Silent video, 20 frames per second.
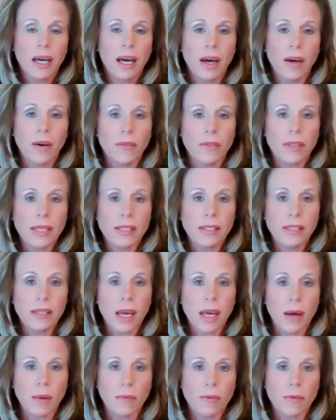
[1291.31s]
of this
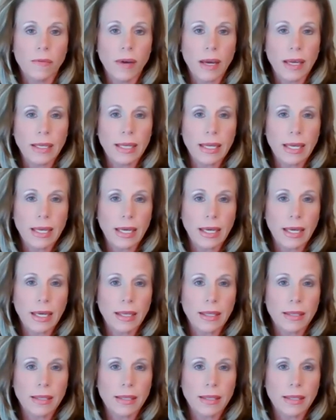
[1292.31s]
funding.